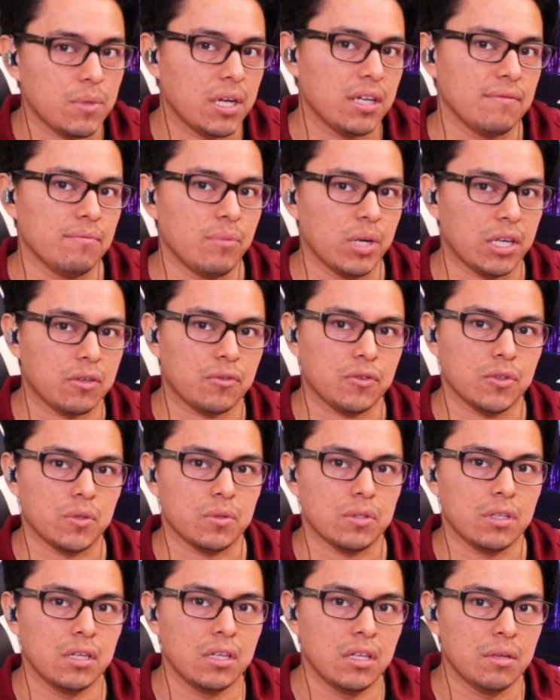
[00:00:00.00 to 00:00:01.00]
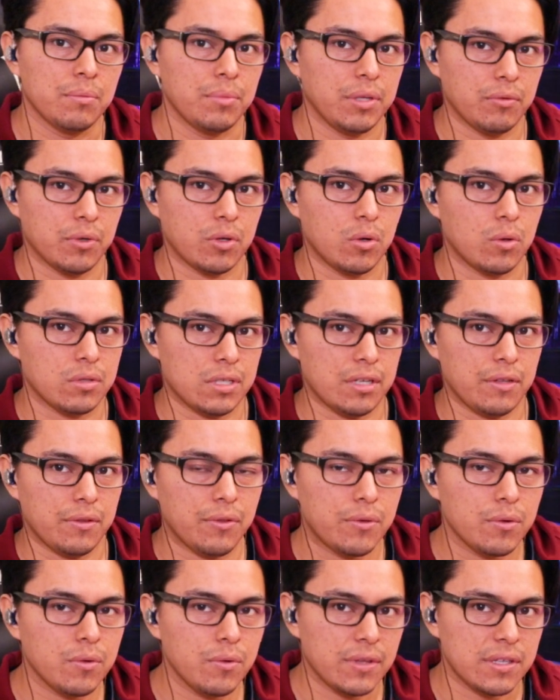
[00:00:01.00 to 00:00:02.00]
my microphone being recorded
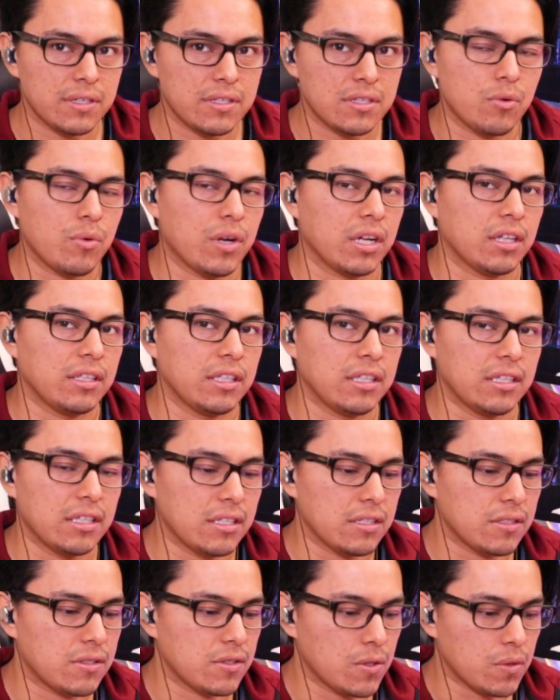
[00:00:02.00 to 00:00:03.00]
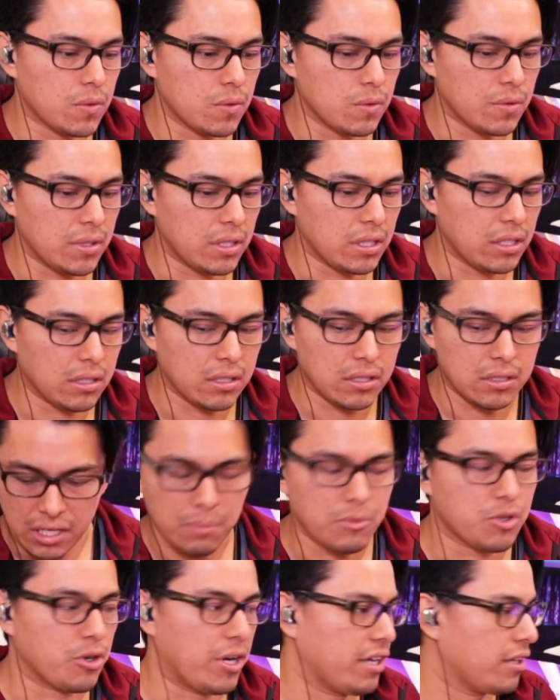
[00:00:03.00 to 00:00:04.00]
through this directly into the
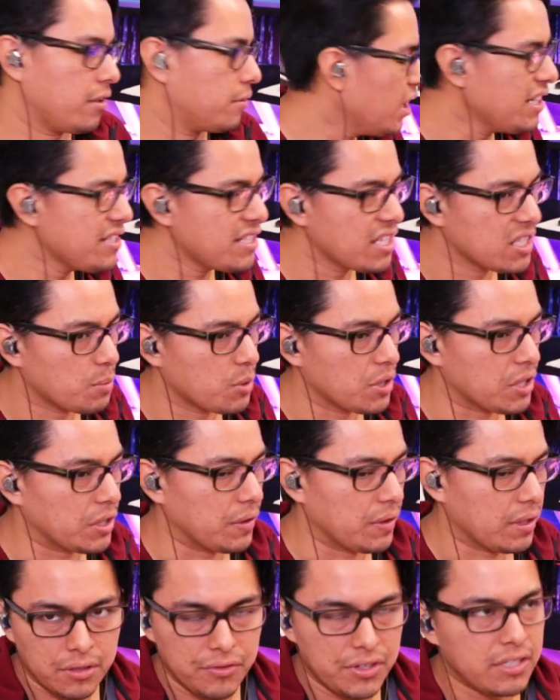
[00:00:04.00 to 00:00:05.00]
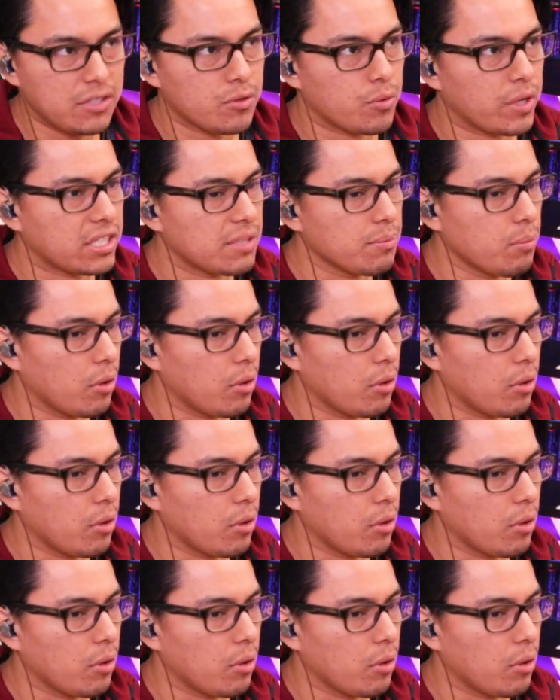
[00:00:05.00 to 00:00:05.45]
M-Track. And it sounds pretty good. The direct